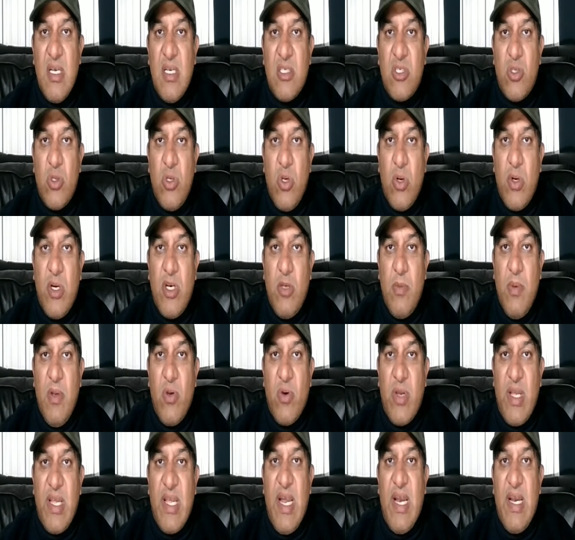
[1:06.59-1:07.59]
So you're going to be
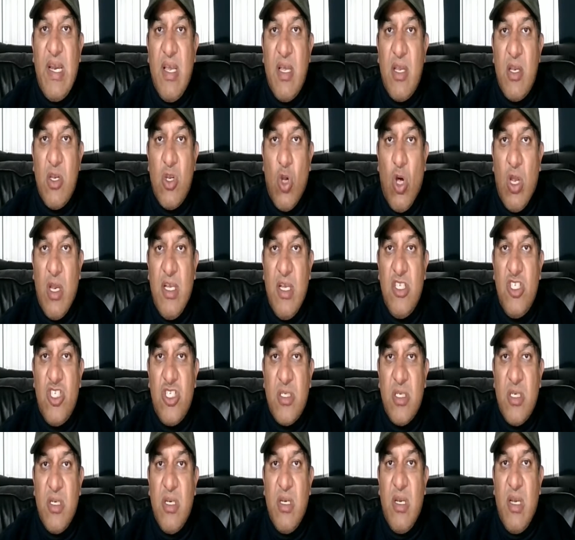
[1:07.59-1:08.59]
looking at
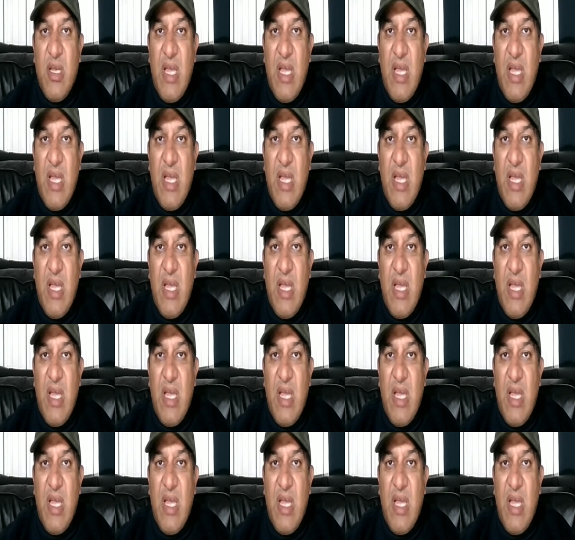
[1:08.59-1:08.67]
knowledge,